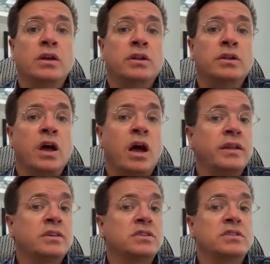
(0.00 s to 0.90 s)
not
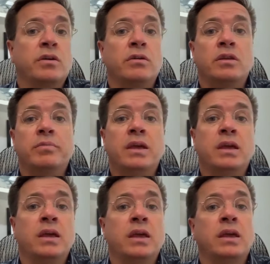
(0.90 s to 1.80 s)
necessarily
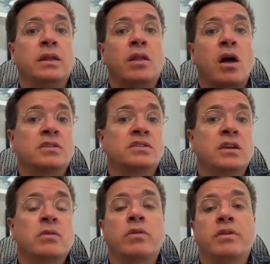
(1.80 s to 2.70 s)
being in
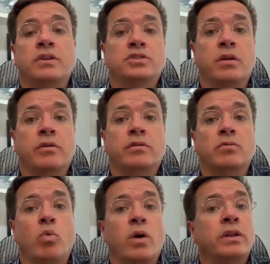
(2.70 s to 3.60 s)
lock-sync with each other.
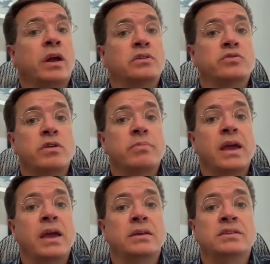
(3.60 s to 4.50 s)
One country
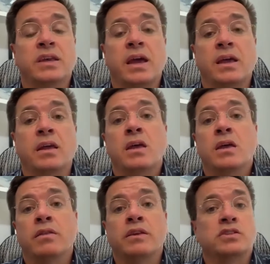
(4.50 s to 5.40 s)
may say,
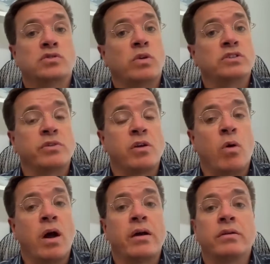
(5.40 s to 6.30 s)
this is what's
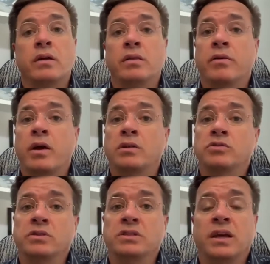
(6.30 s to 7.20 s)
required, and other
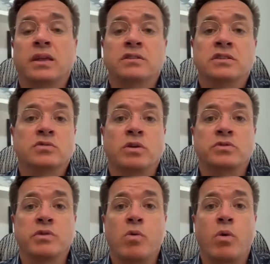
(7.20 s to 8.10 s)
countries say, this is
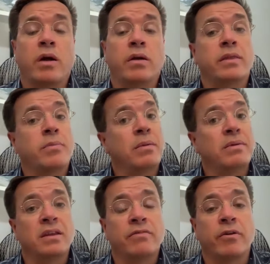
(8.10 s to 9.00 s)
what's required, and they may be
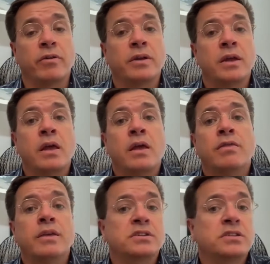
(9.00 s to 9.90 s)
different.
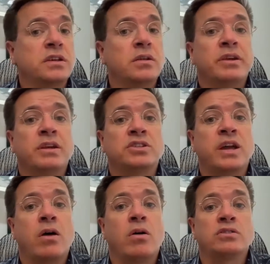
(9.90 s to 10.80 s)
This is going to be a
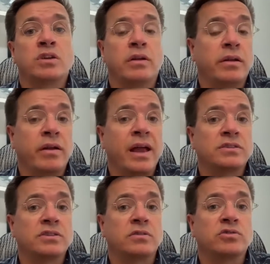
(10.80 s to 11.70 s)
challenge on
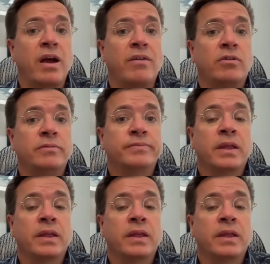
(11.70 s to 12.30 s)
international travel